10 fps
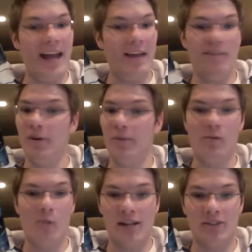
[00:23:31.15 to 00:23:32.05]
any film he
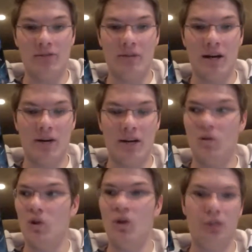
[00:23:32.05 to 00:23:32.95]
wants from now
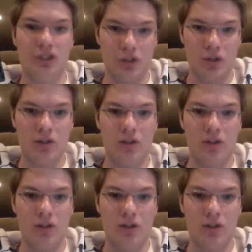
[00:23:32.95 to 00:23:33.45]
on, which is,